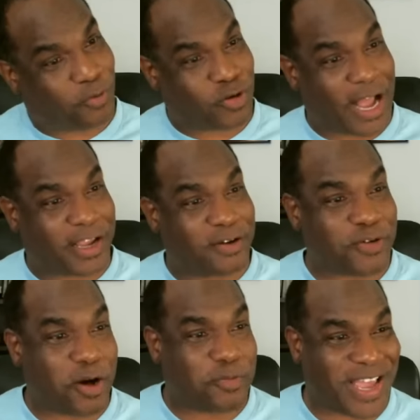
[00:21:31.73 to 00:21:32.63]
Rock and
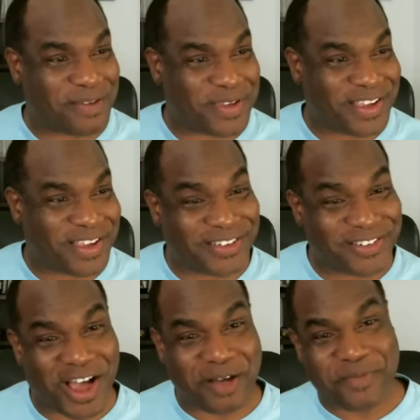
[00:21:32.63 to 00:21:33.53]
roll, baby. You
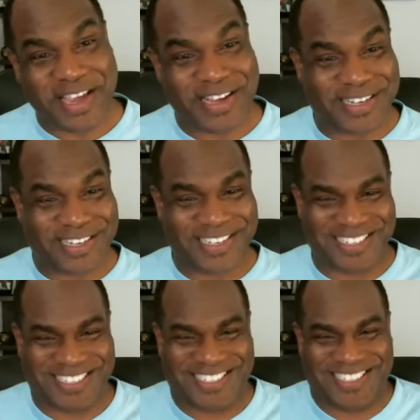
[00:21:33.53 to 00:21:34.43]
know what I mean?
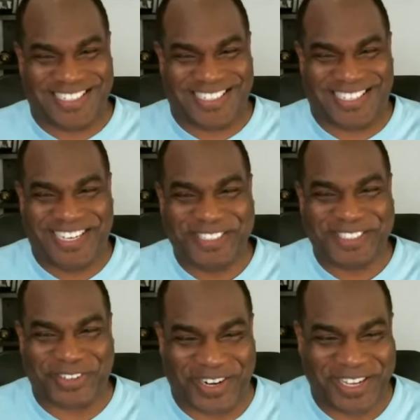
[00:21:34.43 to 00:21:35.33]

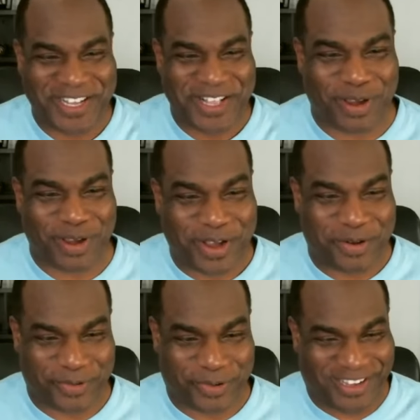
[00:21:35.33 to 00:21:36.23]
Sorry. I'm
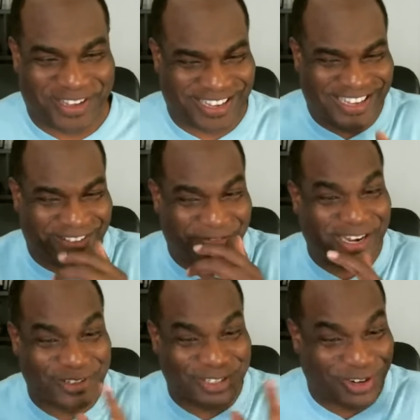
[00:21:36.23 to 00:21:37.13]
not
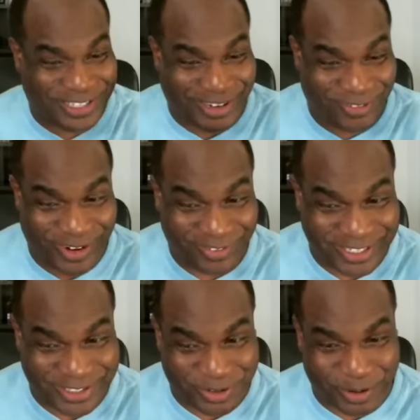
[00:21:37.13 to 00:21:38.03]
allowed to talk that way. I would
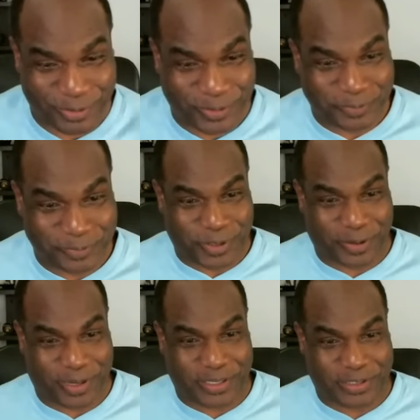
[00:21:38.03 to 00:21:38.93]
get in trouble.
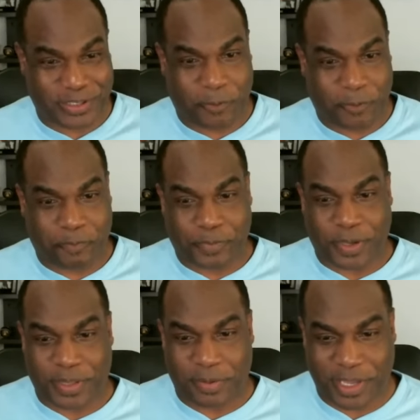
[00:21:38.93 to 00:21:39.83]
Okay, so
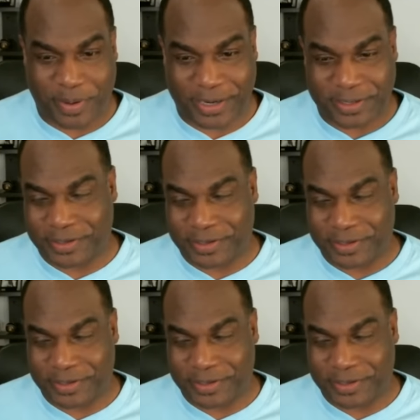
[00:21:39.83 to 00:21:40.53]
let me get back there.